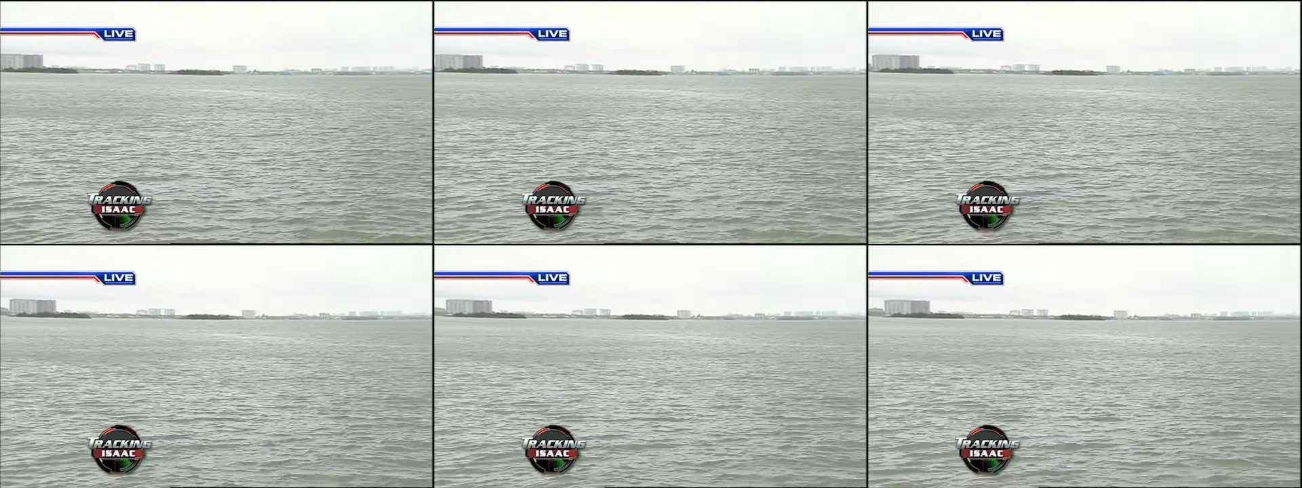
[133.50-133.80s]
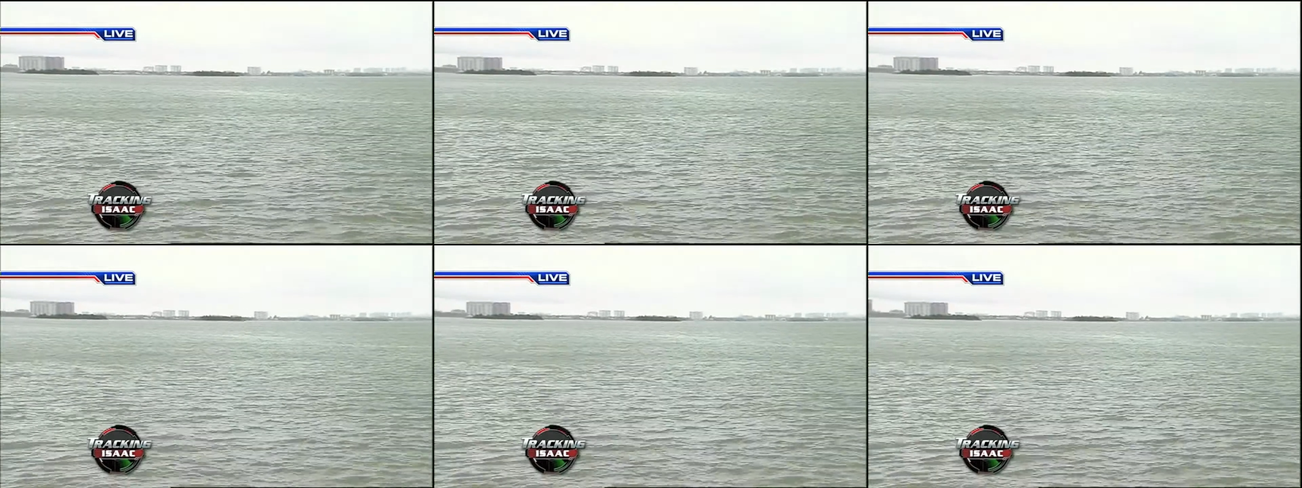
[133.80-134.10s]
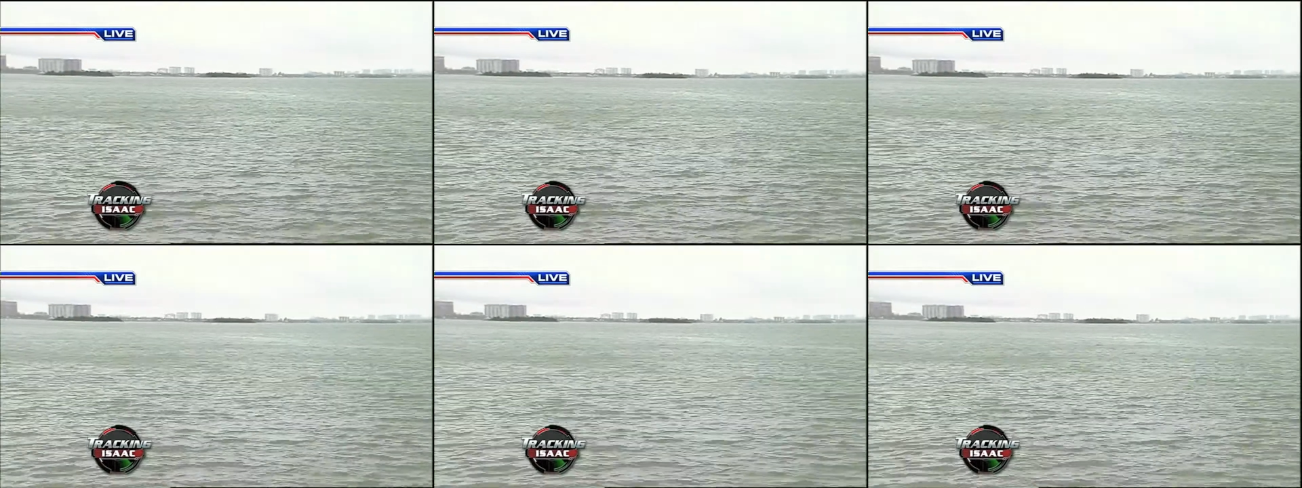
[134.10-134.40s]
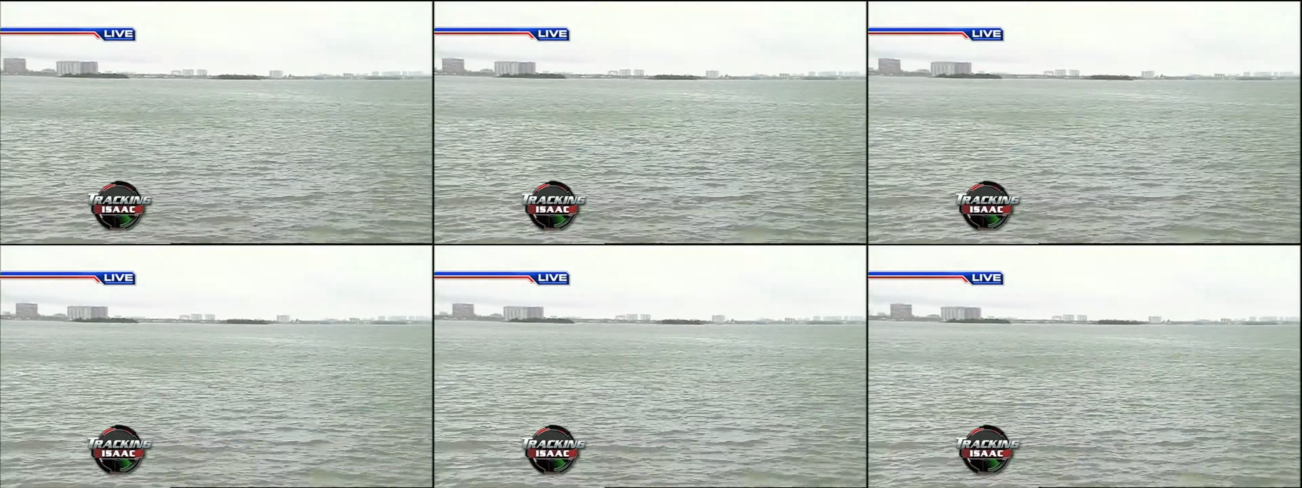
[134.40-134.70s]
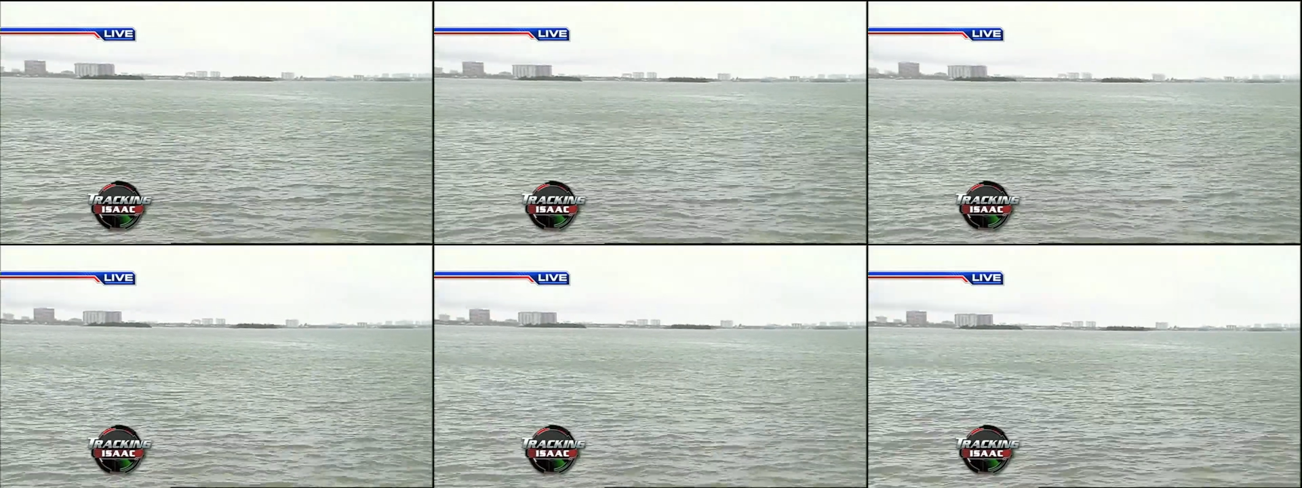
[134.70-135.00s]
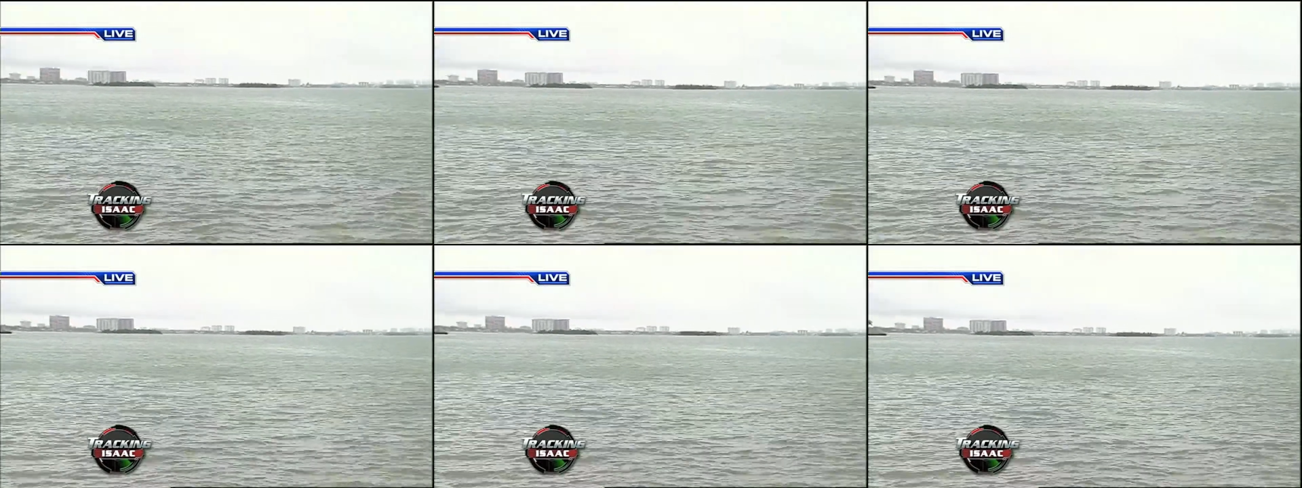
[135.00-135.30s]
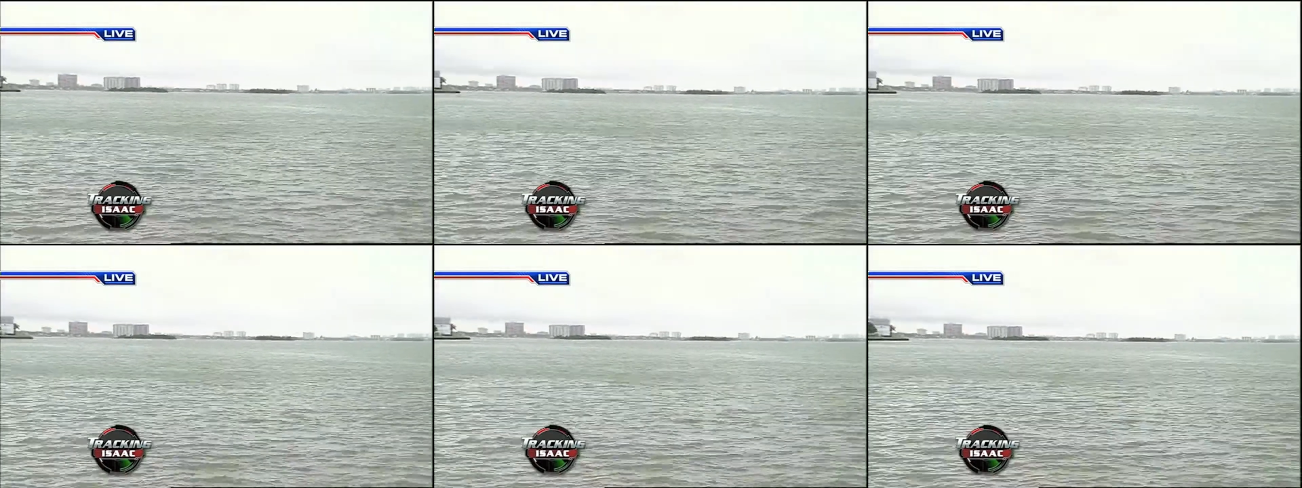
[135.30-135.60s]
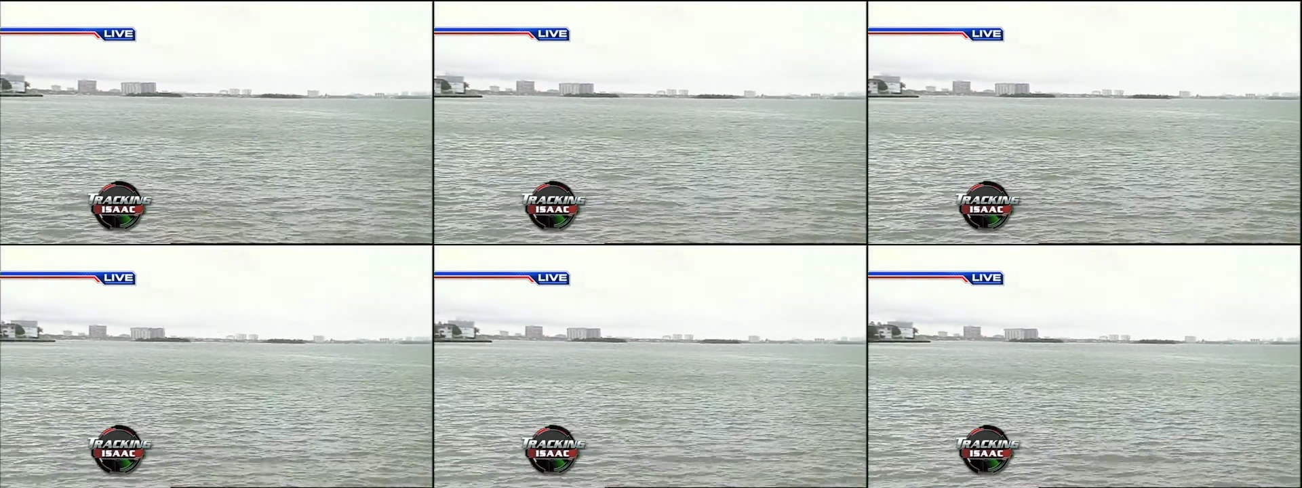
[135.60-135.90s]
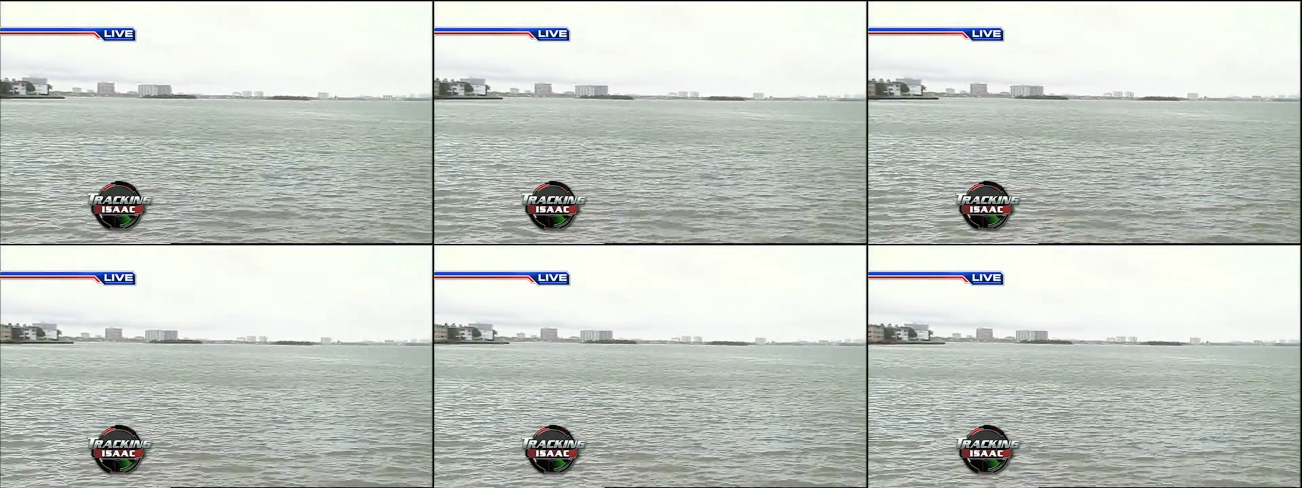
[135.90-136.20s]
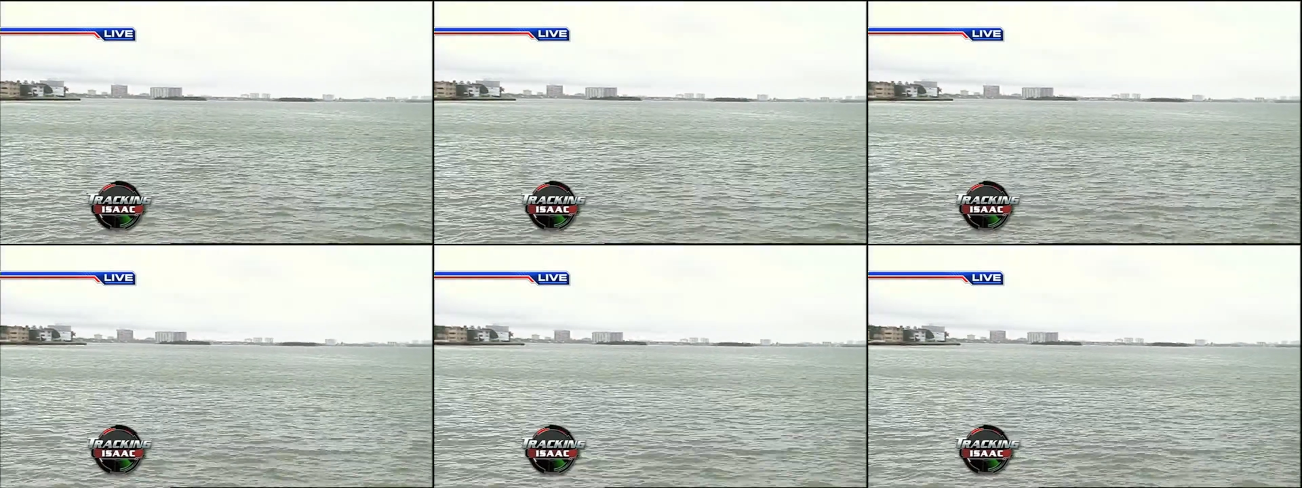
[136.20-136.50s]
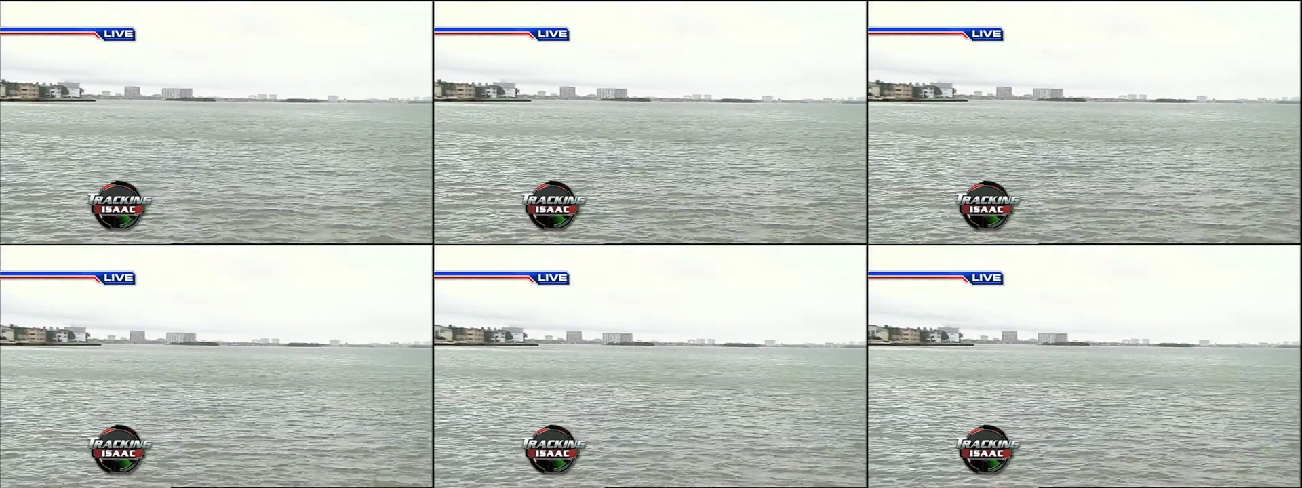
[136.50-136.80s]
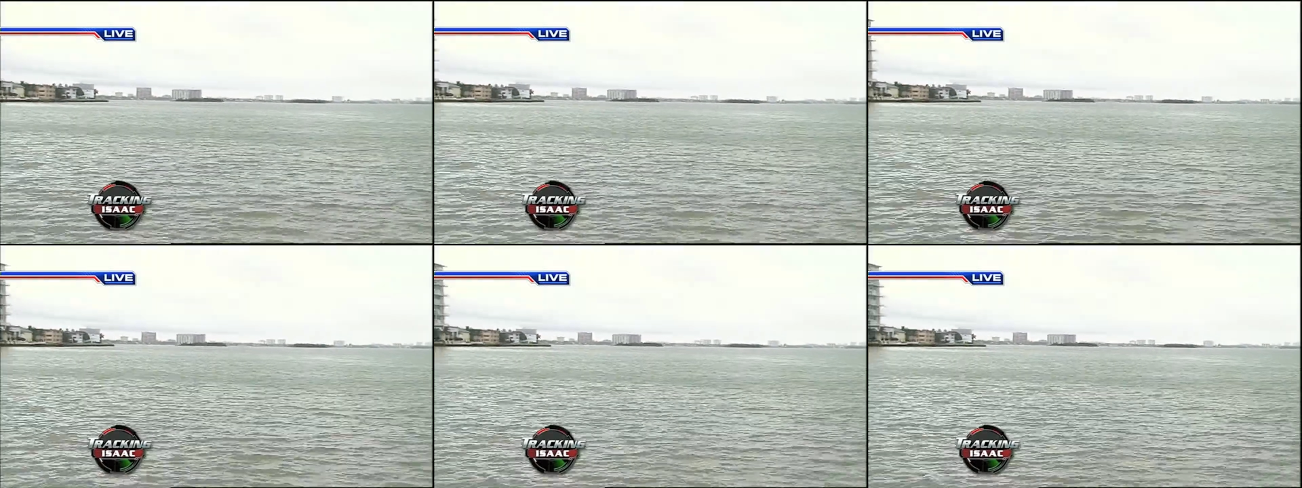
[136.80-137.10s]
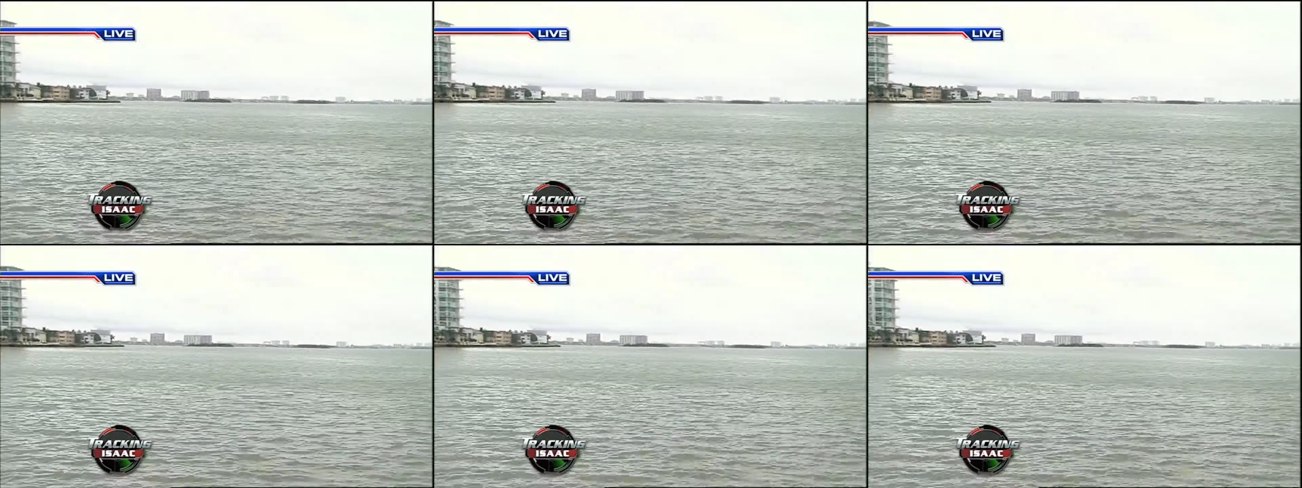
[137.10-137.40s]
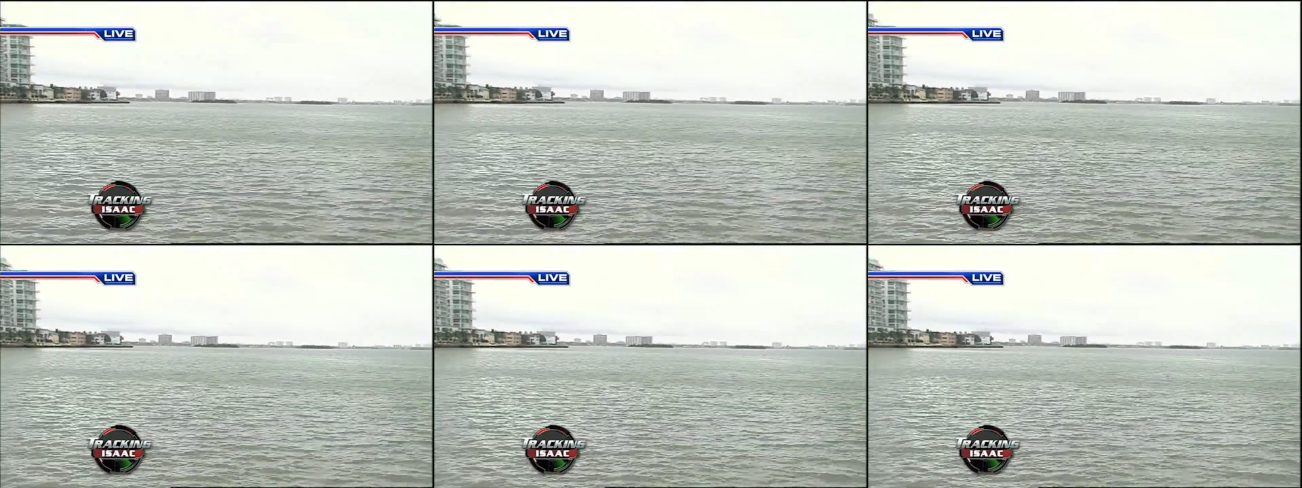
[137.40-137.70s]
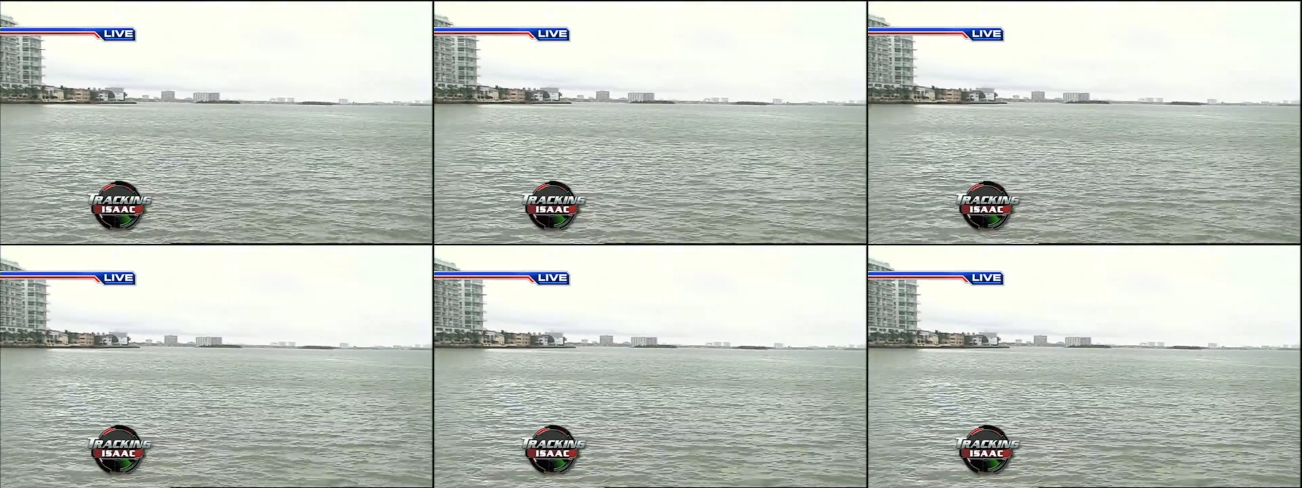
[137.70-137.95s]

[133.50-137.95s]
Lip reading: Nobody's mouth can be seen.